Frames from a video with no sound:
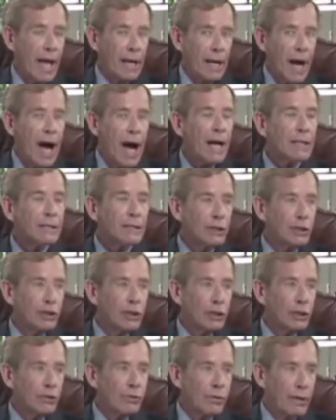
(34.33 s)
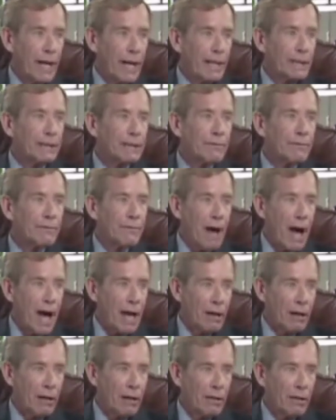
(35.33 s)
and oxygen creates a
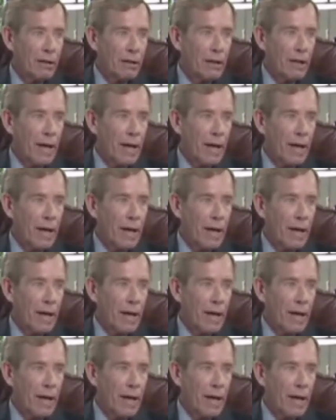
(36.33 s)
fire,